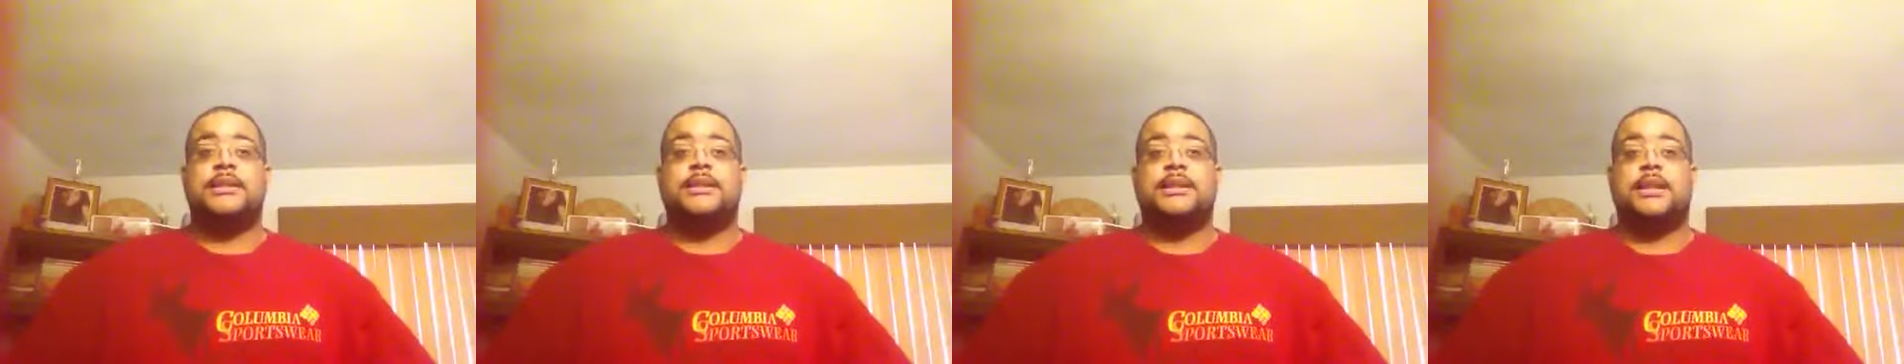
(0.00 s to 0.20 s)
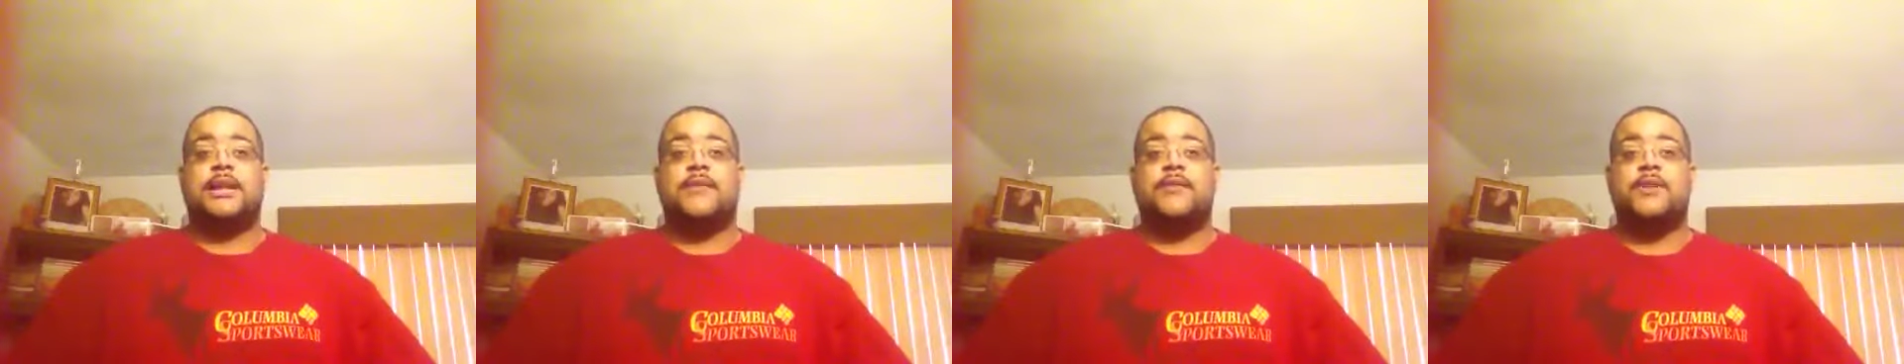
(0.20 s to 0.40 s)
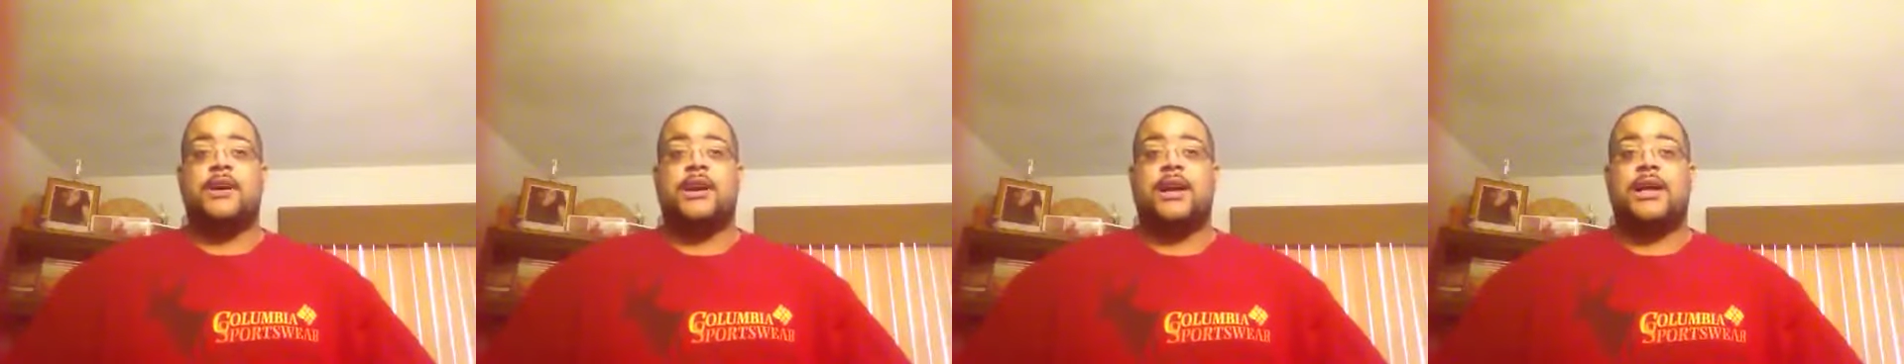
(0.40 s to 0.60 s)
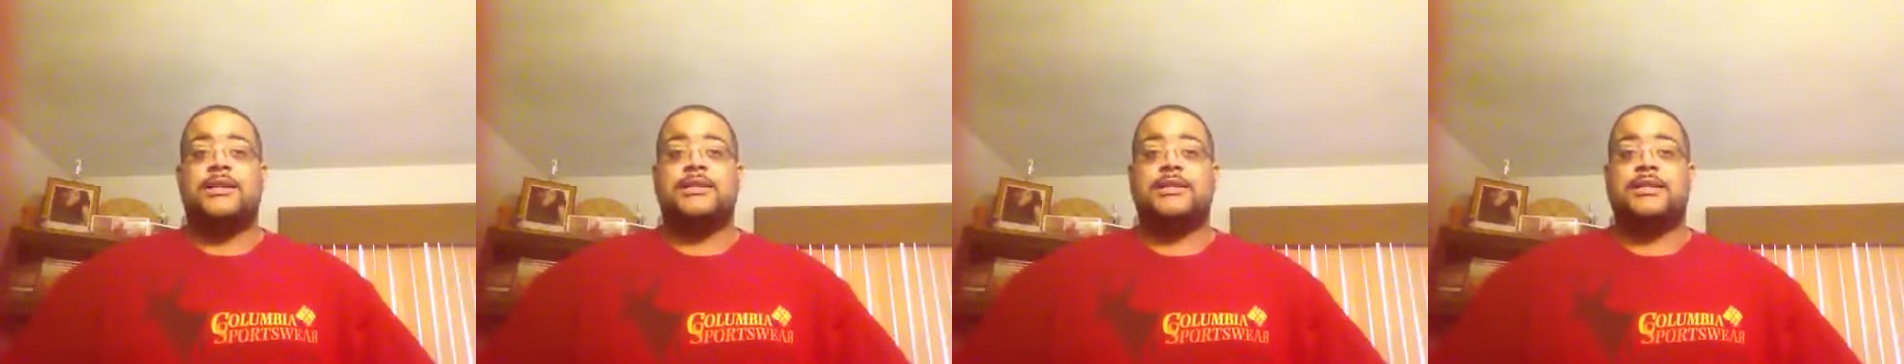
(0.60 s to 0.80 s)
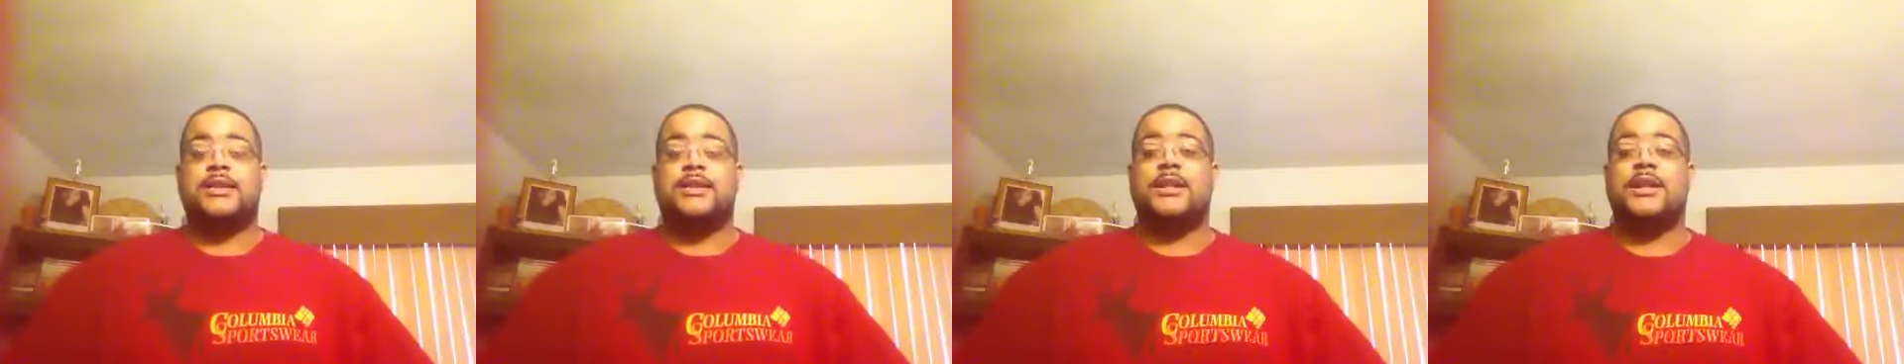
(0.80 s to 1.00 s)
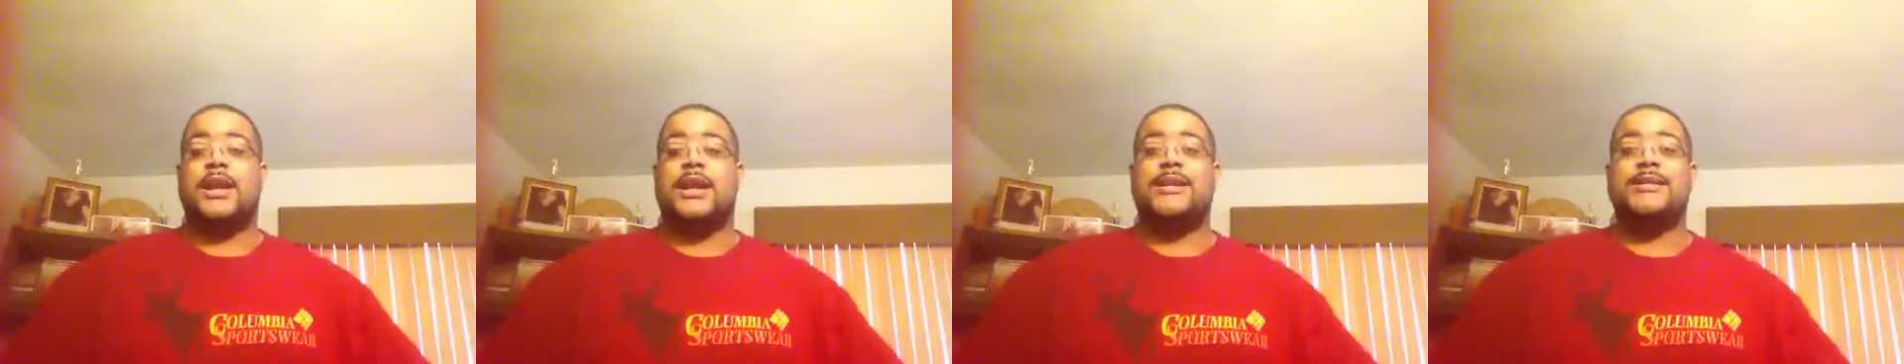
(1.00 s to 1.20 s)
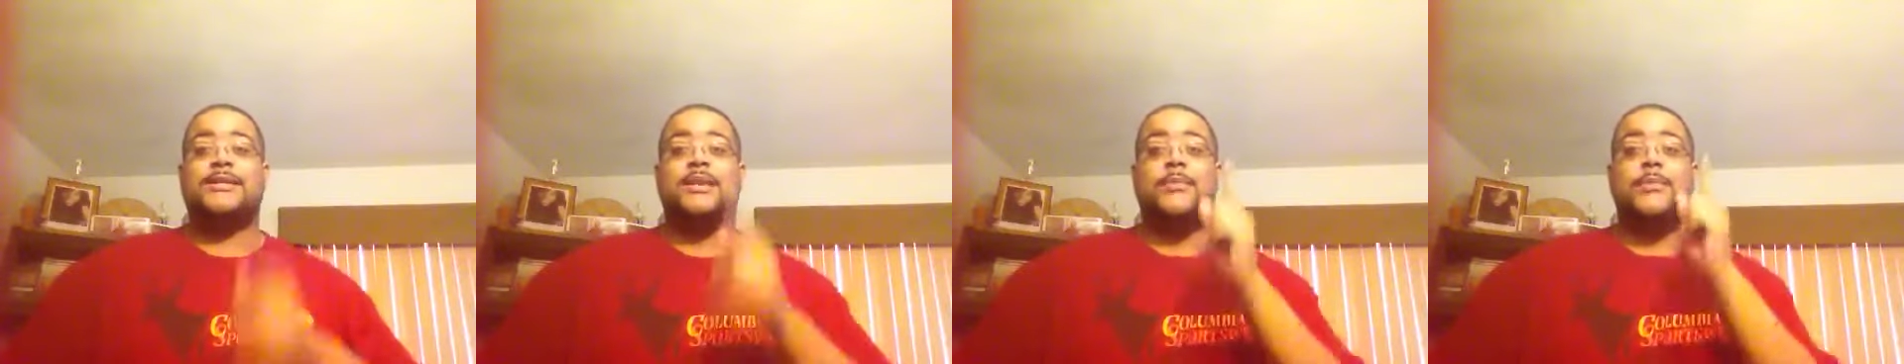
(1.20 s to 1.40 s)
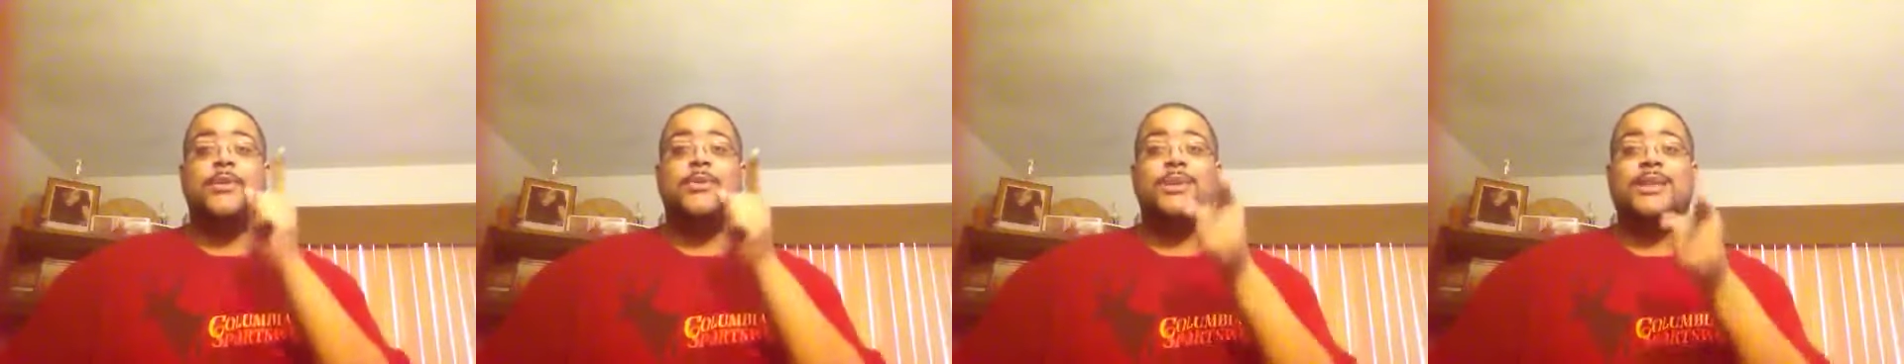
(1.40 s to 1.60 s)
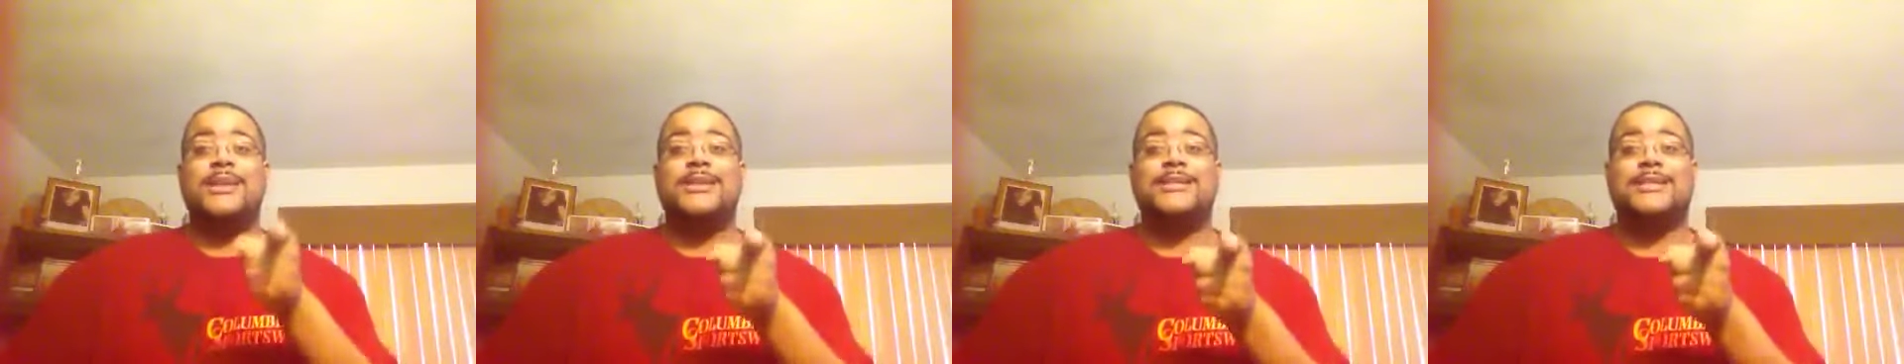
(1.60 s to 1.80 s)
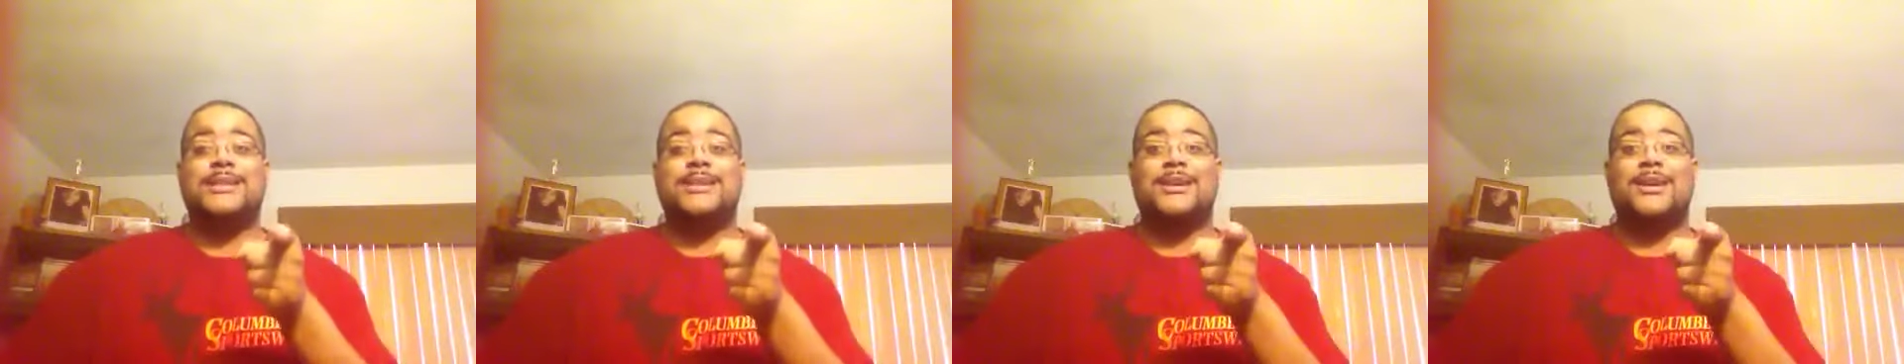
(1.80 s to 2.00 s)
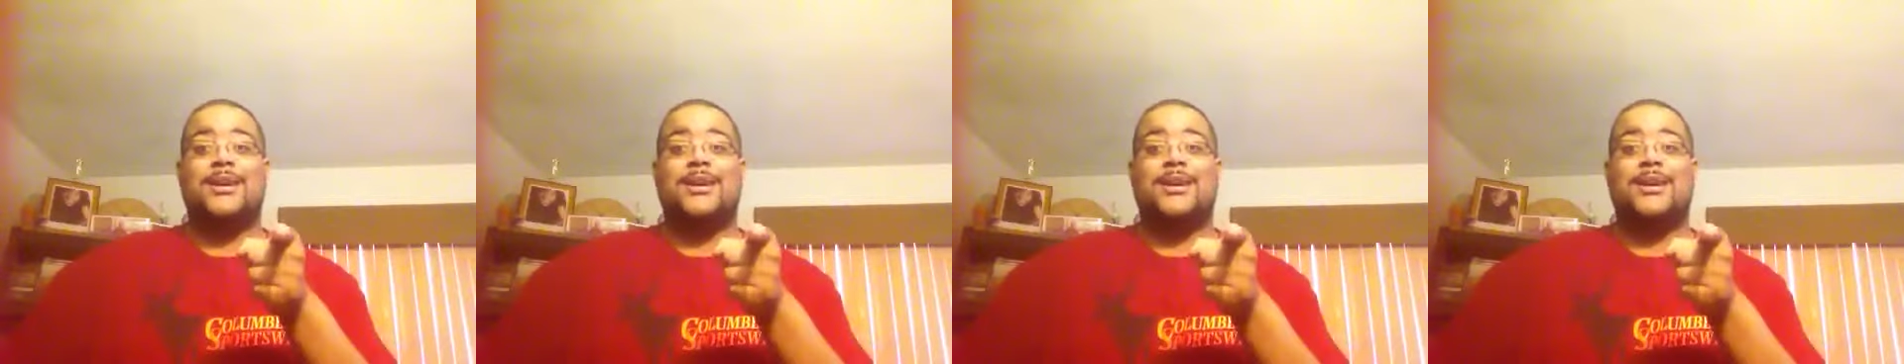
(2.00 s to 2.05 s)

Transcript: Love you guys dearly. And it's going to be released